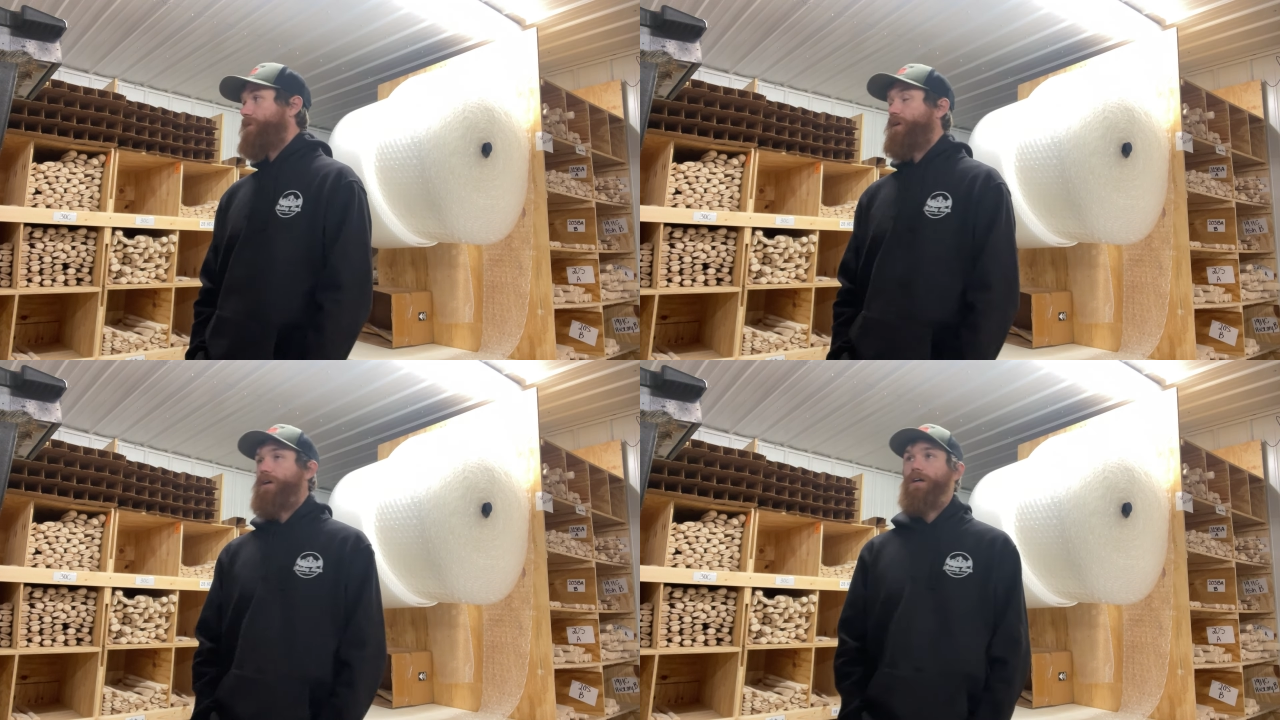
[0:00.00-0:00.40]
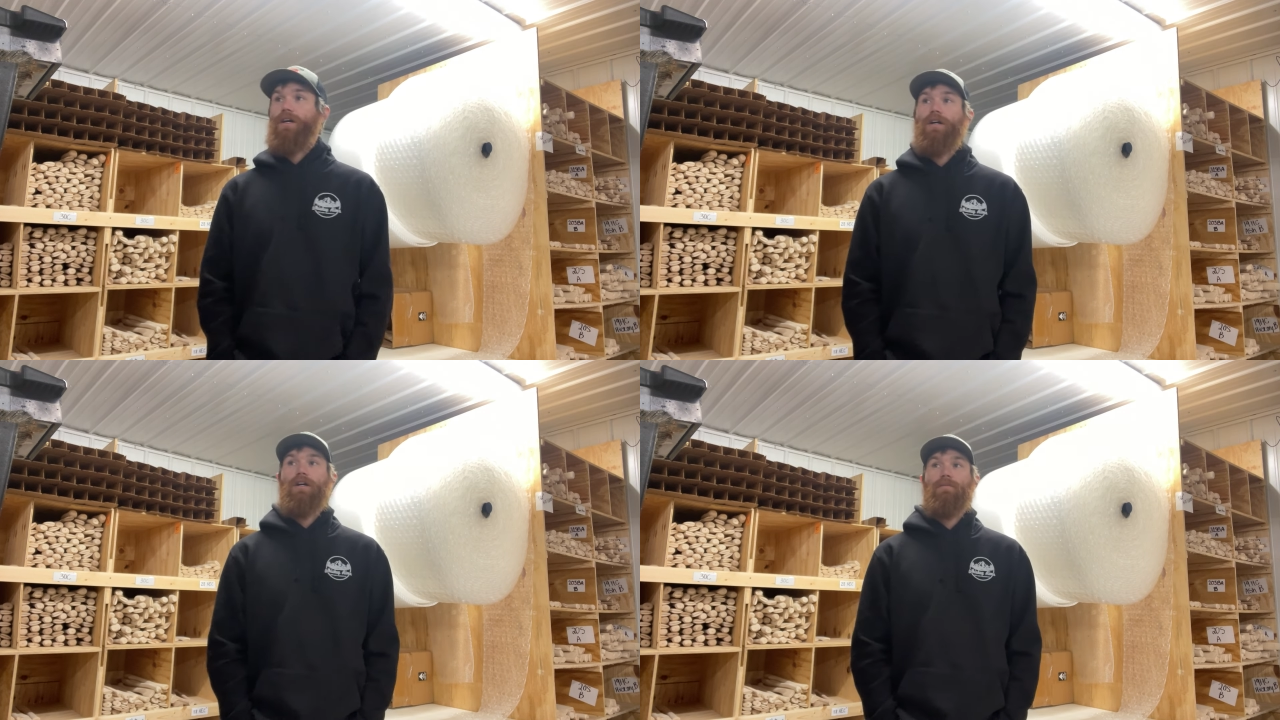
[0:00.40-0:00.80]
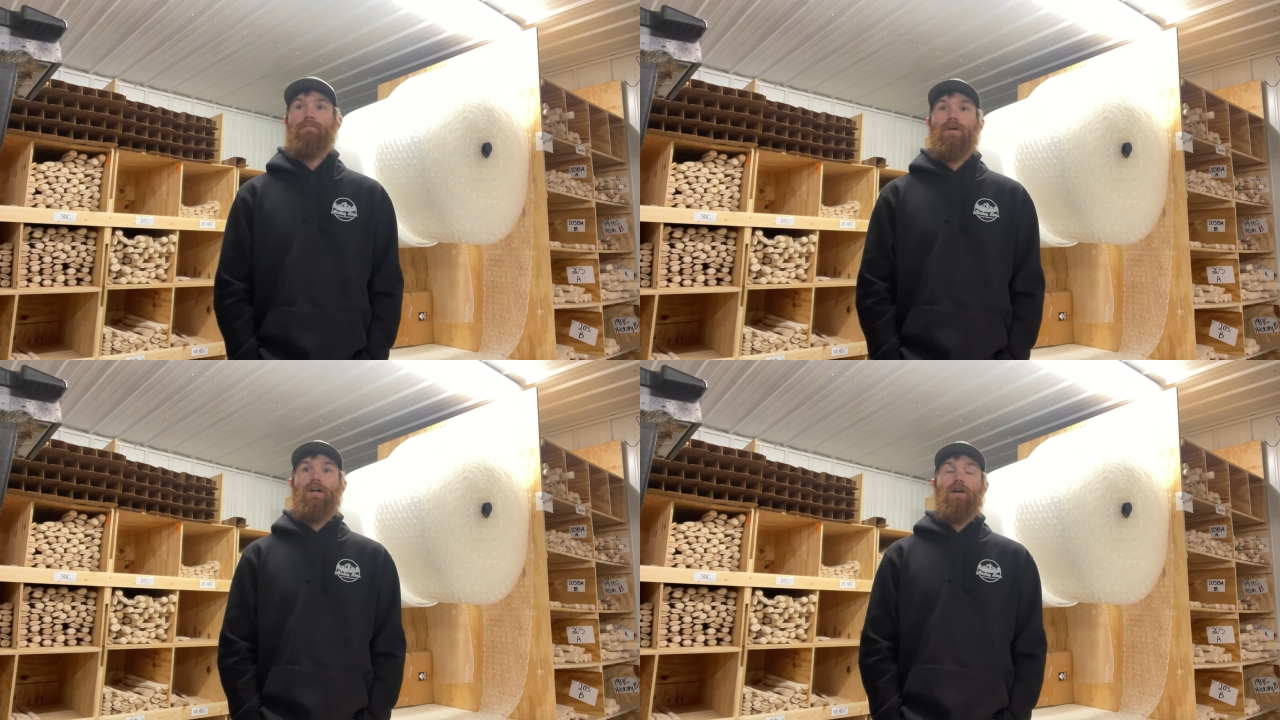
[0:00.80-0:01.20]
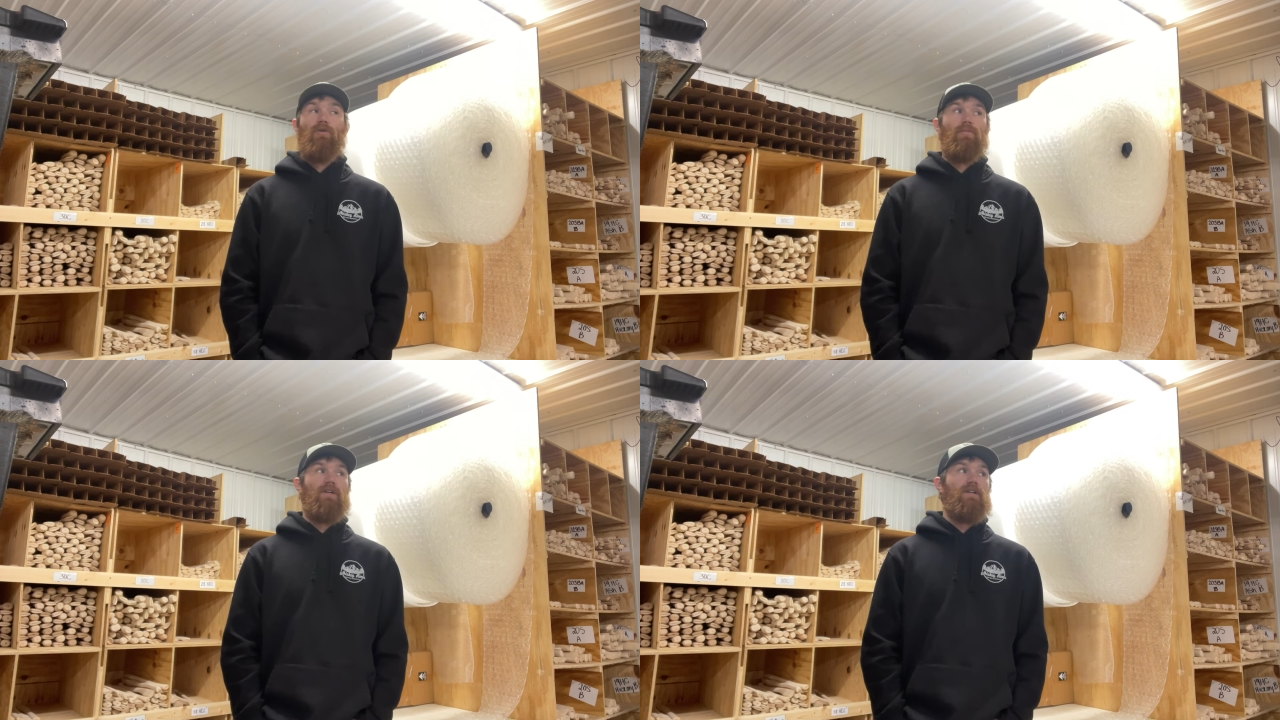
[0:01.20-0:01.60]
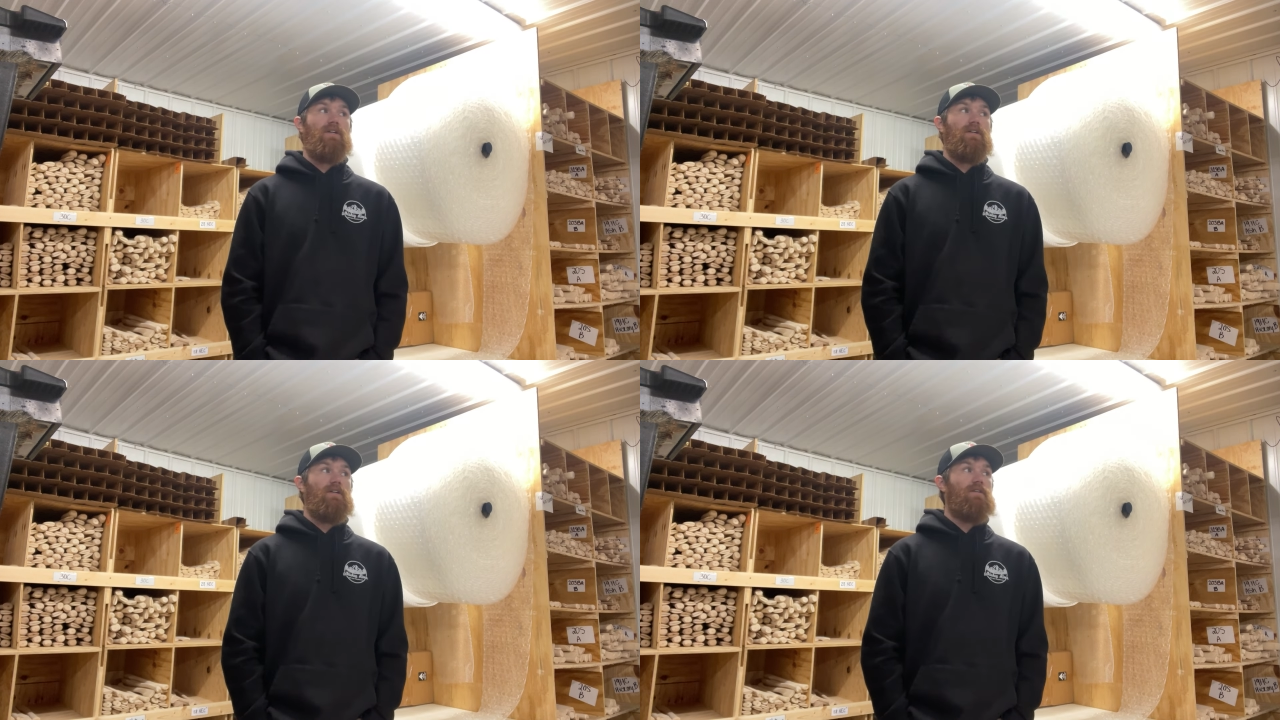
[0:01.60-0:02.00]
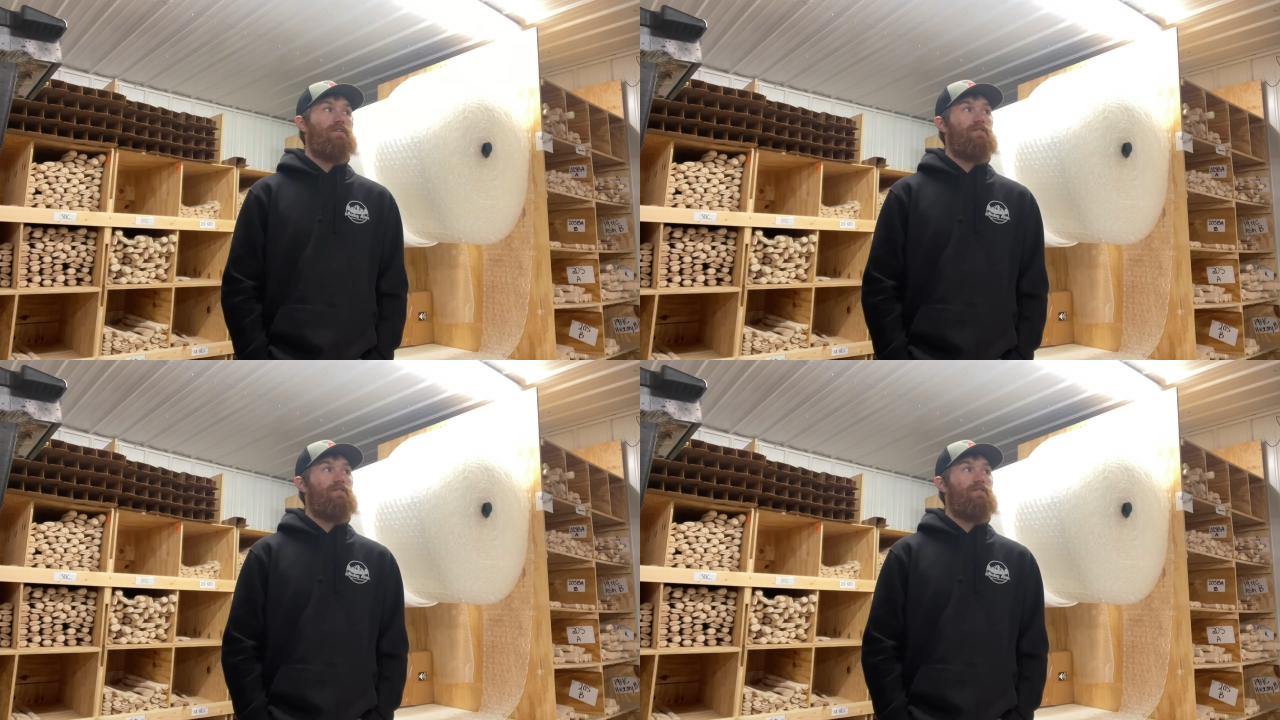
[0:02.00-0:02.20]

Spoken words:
I will be,